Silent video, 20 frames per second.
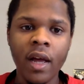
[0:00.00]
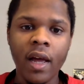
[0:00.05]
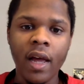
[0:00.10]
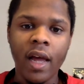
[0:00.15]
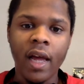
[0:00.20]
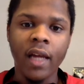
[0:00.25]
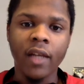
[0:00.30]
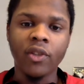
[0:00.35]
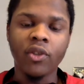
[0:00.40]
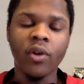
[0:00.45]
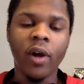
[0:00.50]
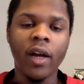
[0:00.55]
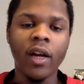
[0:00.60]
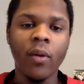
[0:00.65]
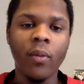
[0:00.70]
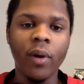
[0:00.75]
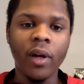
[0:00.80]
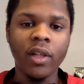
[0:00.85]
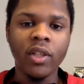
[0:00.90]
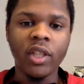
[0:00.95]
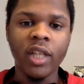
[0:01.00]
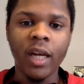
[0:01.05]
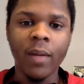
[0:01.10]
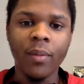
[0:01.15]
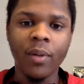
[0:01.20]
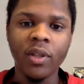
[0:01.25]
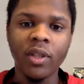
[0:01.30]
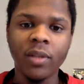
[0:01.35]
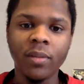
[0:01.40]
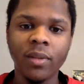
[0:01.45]
and try to win
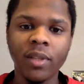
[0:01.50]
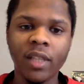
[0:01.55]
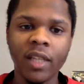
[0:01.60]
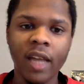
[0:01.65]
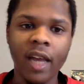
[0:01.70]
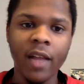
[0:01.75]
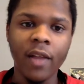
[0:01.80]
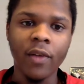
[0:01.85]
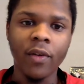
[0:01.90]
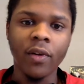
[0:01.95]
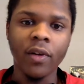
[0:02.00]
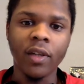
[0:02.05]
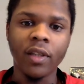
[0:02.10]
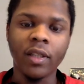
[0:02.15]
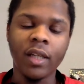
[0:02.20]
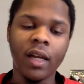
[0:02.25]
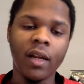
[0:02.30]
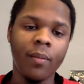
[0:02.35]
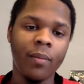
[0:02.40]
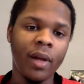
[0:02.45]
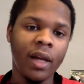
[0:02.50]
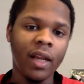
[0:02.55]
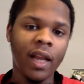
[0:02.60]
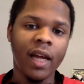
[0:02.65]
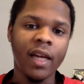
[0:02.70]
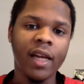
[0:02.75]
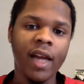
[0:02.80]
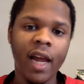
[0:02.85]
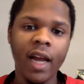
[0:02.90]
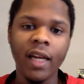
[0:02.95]
championships together instead of being
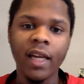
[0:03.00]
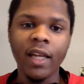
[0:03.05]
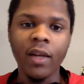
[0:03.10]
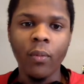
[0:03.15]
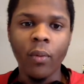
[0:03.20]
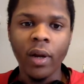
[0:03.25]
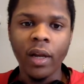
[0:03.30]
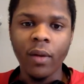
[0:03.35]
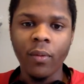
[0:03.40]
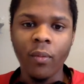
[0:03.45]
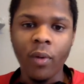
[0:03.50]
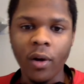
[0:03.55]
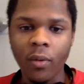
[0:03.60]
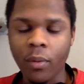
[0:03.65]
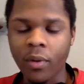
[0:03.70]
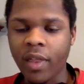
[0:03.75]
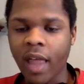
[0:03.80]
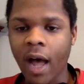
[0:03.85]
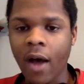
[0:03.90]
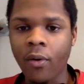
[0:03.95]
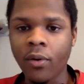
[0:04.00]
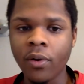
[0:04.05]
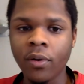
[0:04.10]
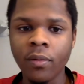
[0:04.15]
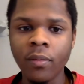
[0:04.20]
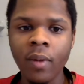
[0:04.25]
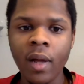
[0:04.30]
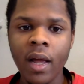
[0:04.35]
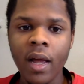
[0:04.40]
like KD winning one without them?